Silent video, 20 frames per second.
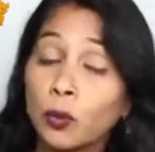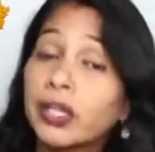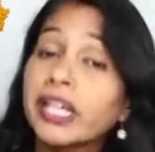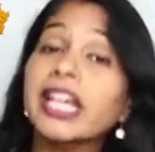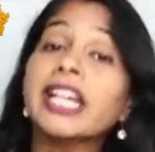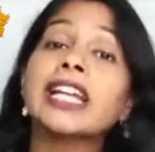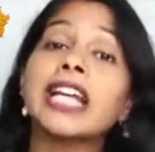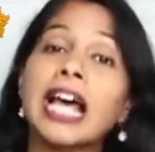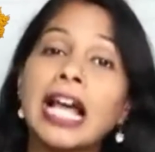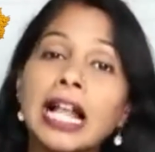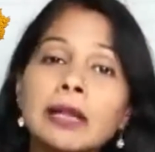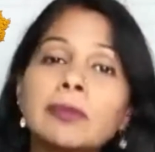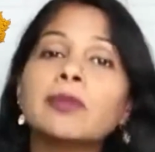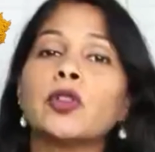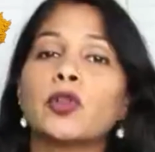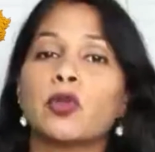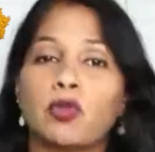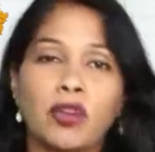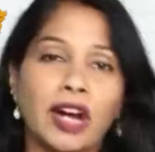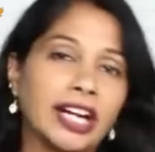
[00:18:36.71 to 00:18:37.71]
We can help
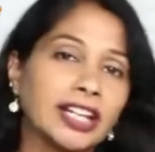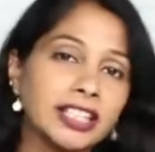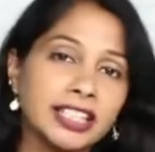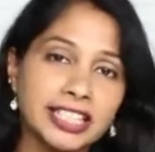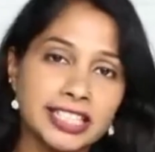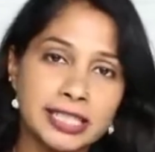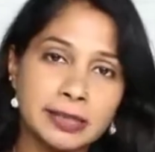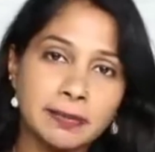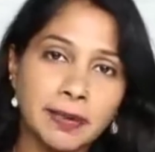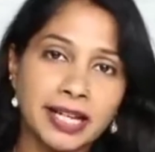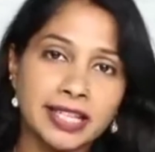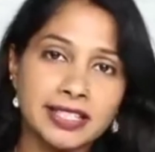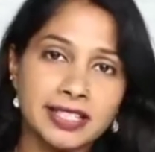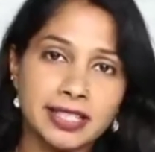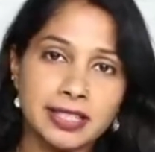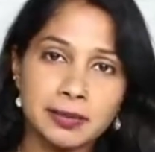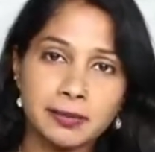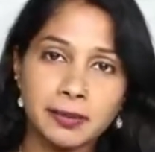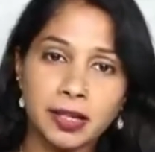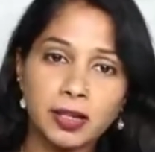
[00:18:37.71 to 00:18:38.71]
you find these
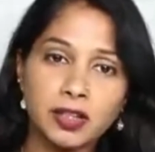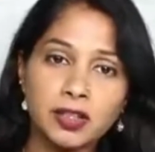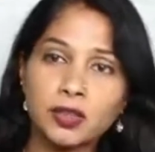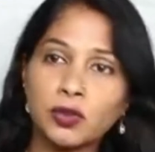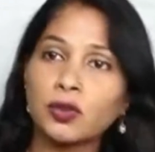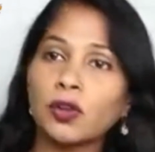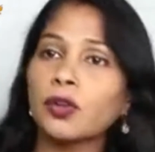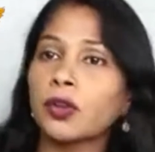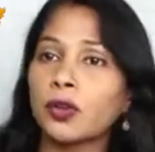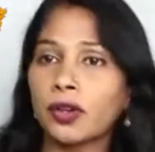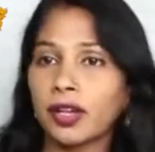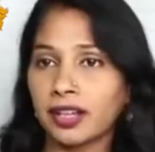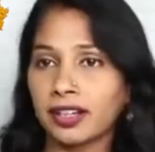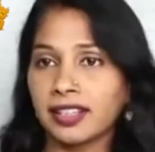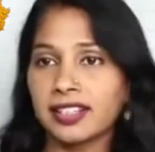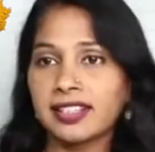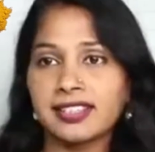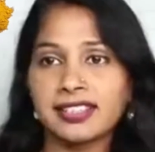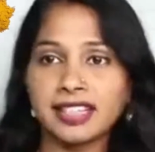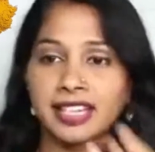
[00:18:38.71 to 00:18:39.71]
spices, because you can
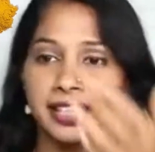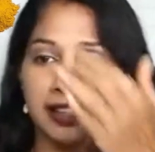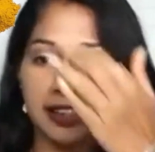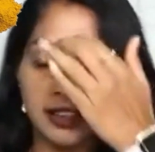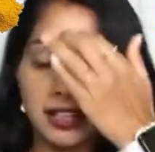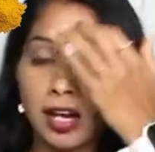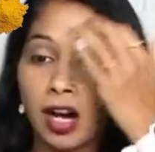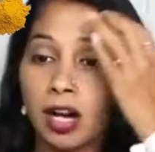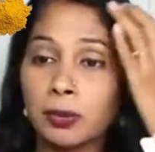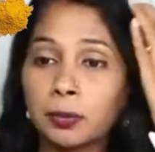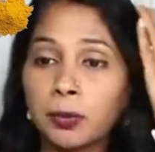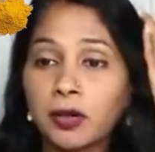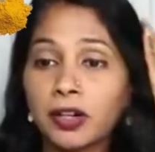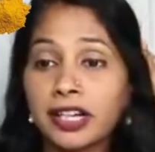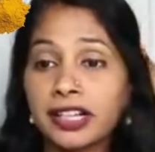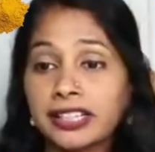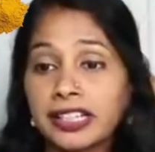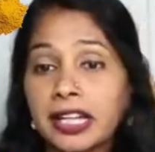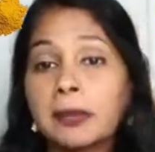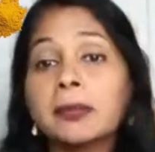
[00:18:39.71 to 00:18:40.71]
easily
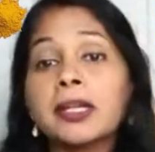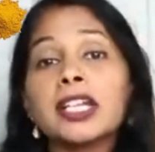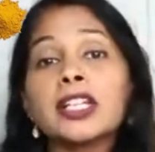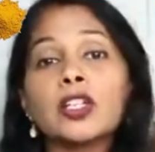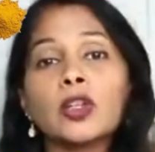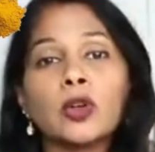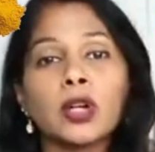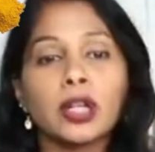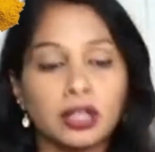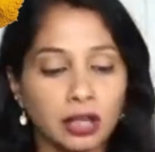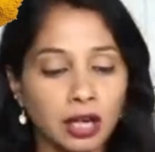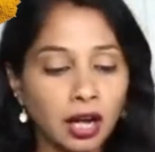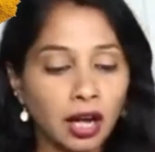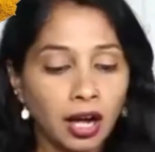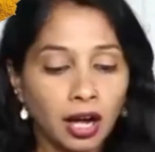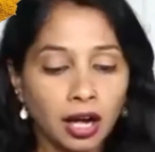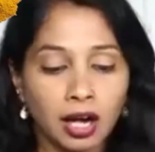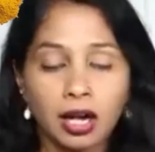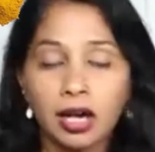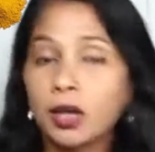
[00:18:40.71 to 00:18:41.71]
incorporate them in your
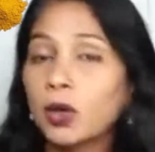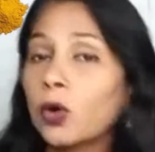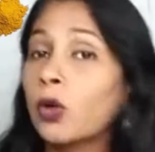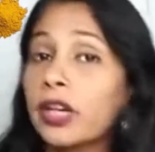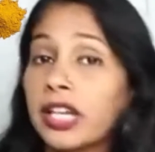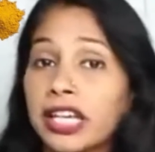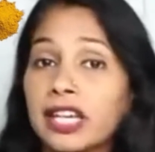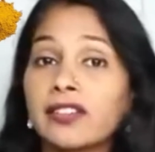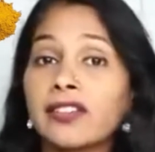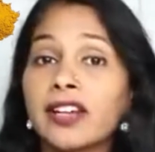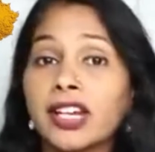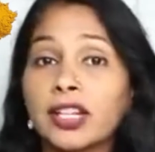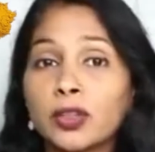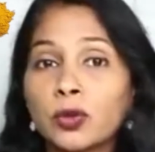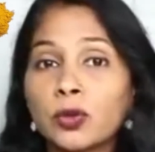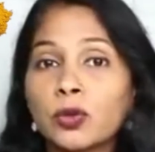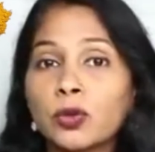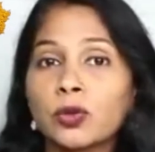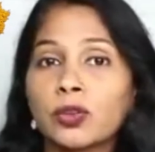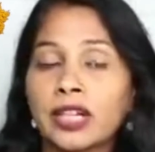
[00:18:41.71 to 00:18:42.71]
cooking when
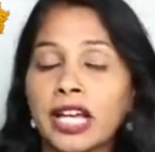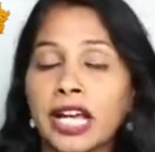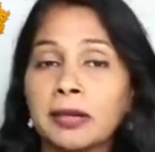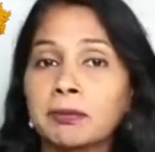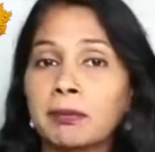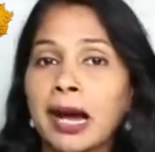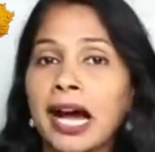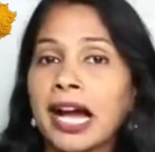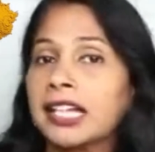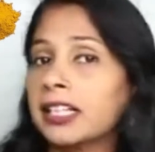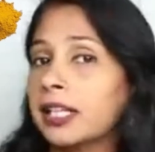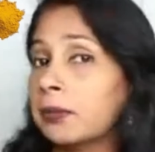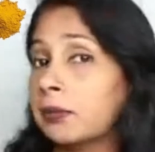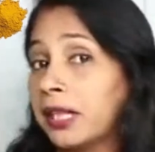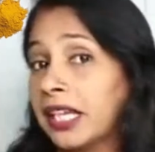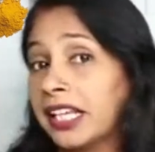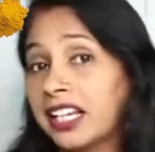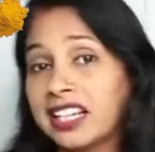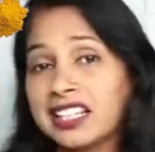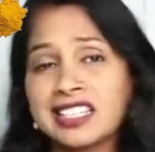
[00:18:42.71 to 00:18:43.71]
you can buy them.
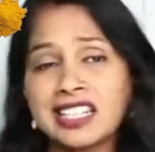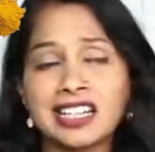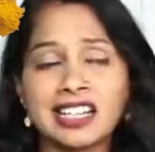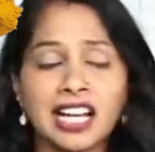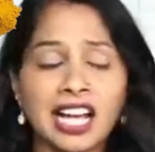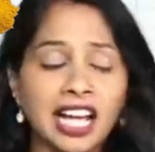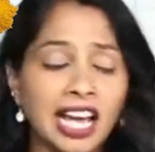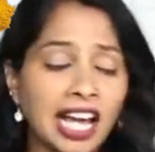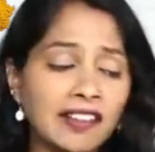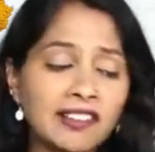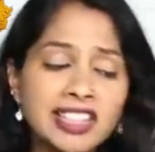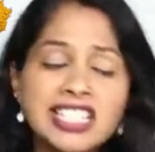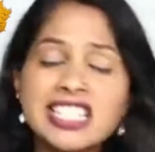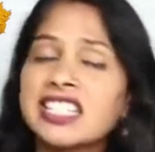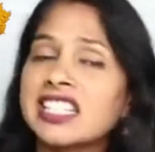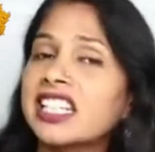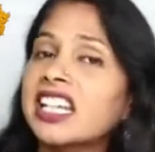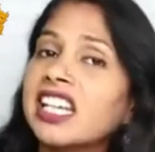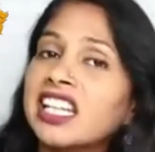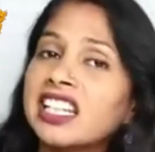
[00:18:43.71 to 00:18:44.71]
Like I said, I haven't
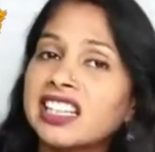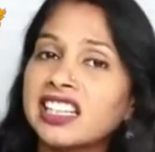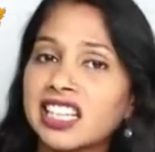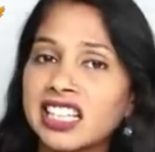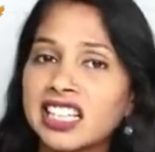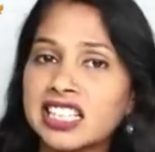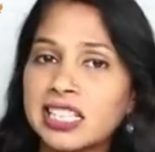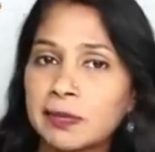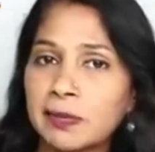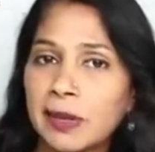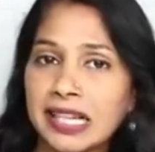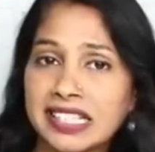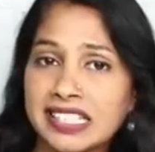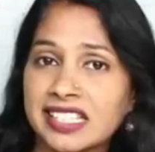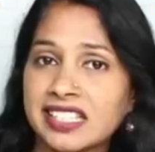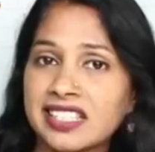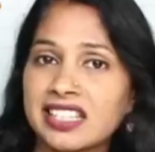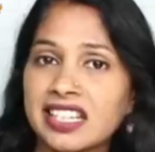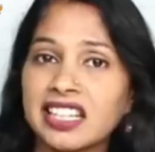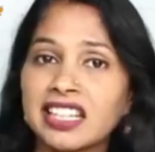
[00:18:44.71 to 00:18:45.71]
seen these
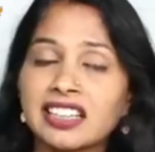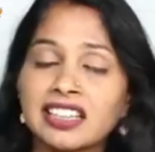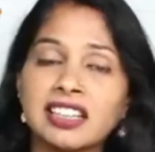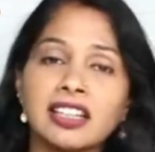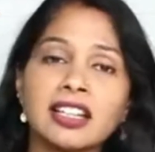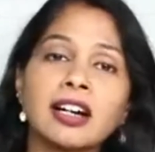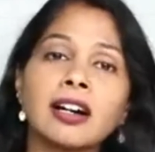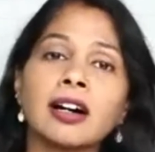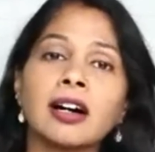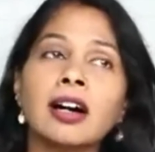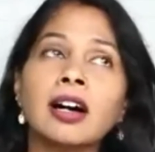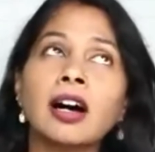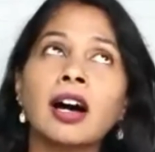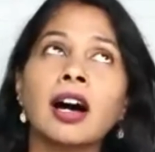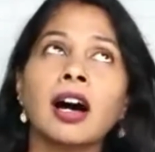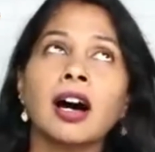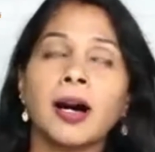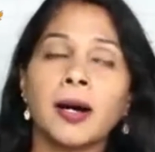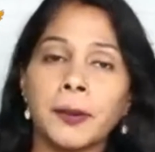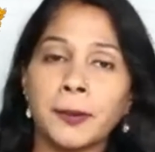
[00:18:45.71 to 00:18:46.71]
spices in
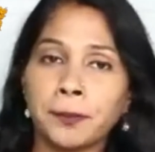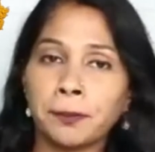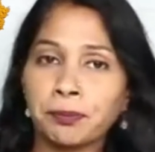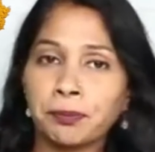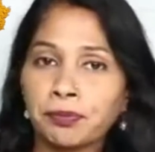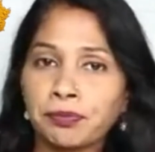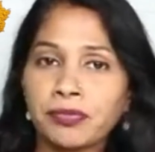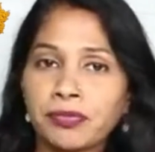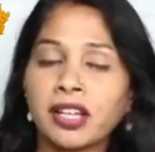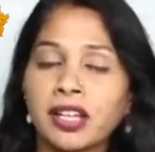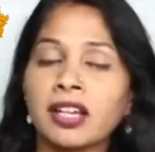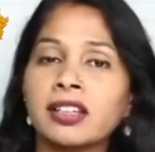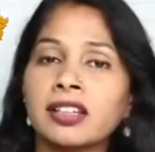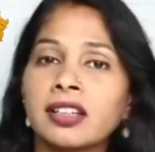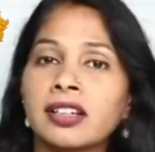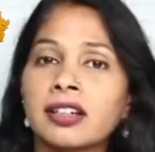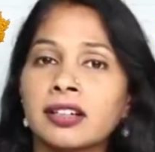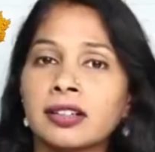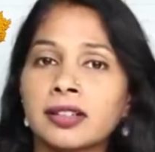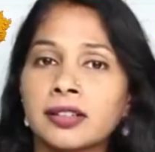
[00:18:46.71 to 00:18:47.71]

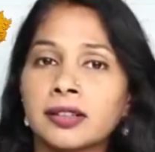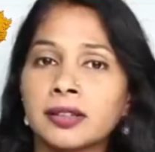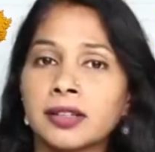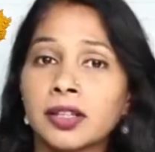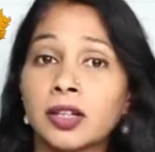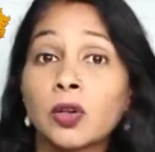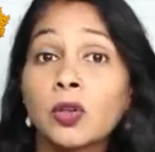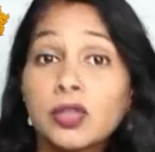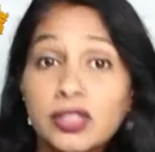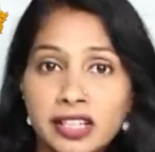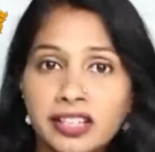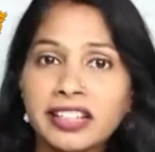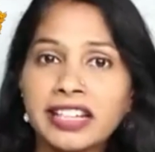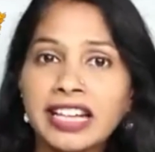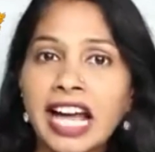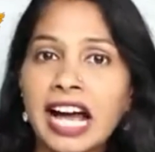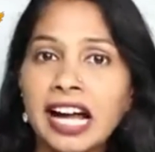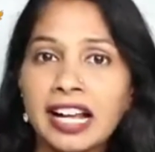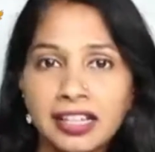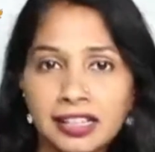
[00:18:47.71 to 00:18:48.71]
the grocery
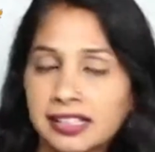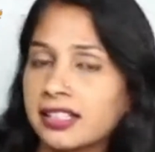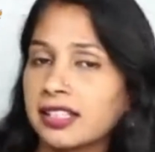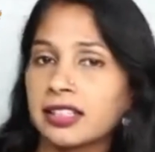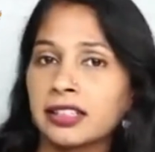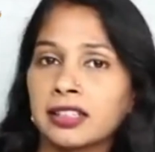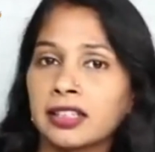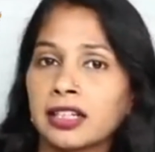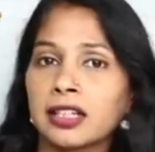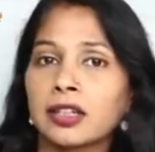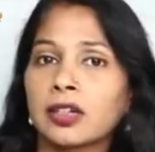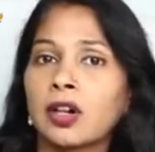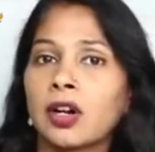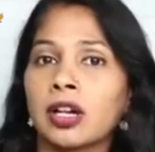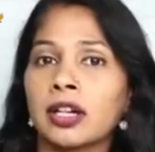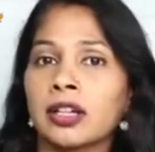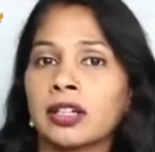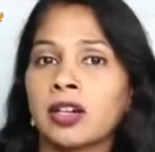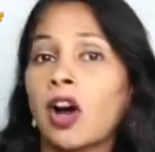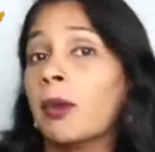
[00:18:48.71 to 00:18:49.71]
aisles, in the
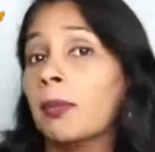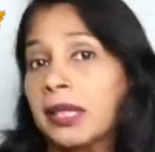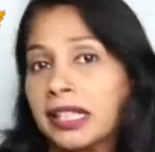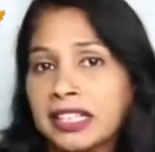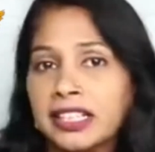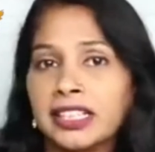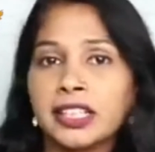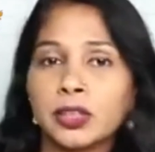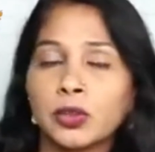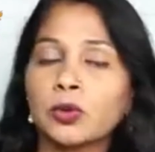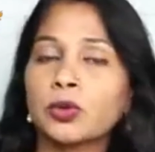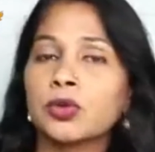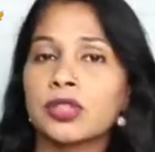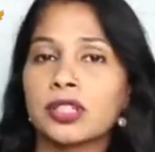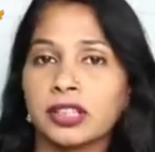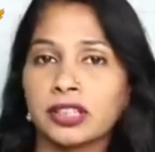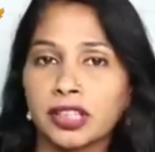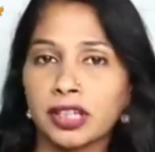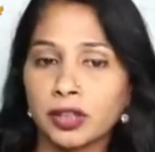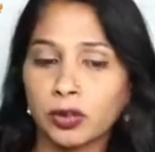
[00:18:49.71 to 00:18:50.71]
commonly used
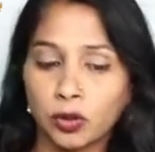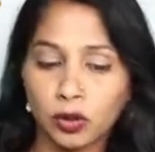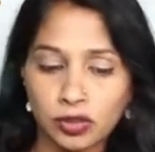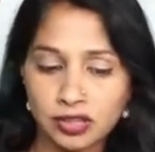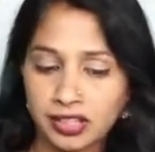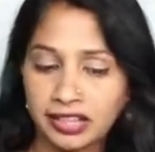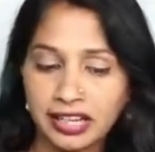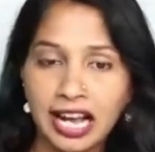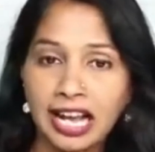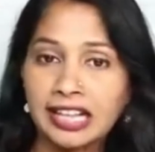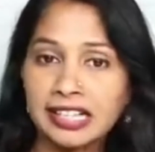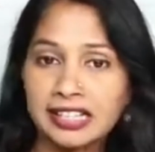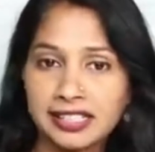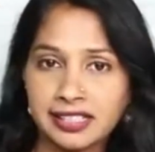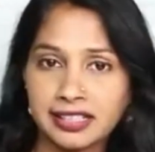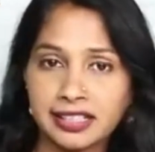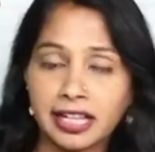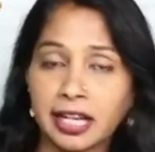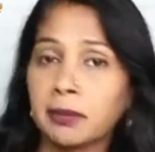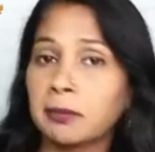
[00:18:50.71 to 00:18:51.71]
in the grocery aisles
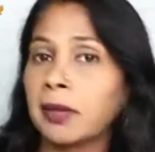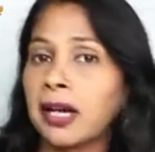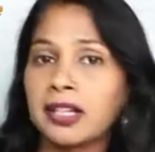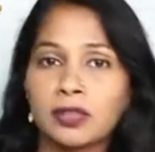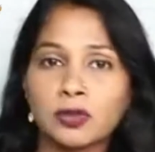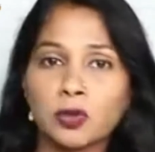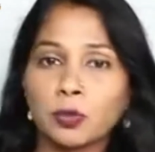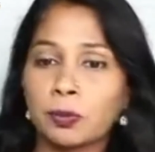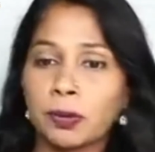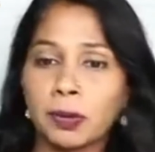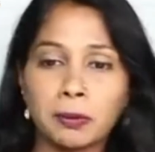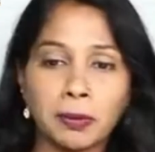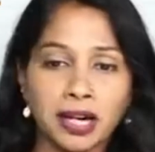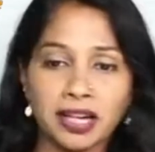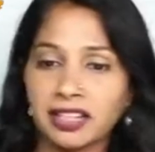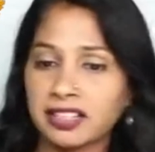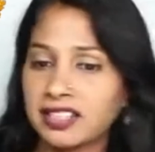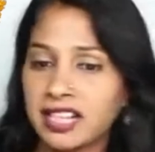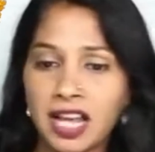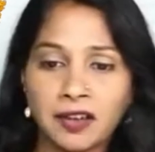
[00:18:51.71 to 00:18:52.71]
nearby
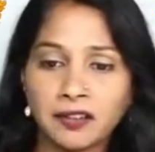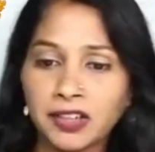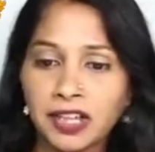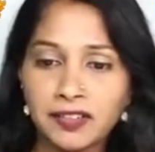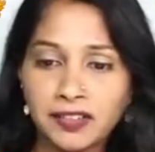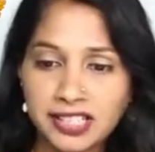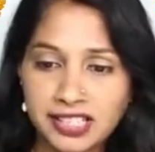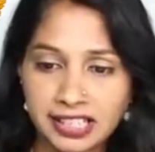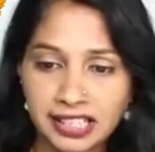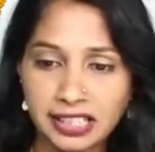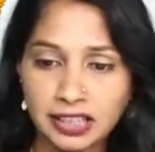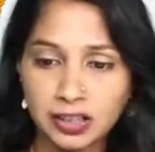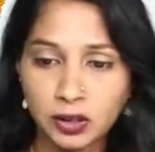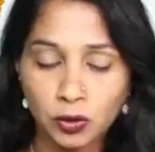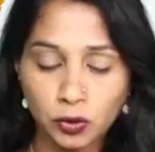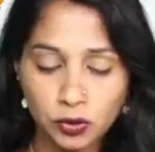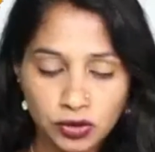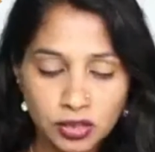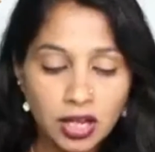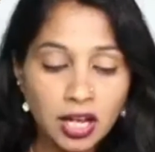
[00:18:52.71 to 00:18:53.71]
supermarkets. I have never seen
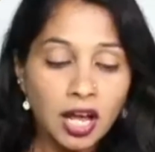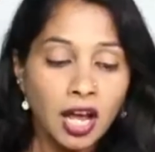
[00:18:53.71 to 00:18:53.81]
those.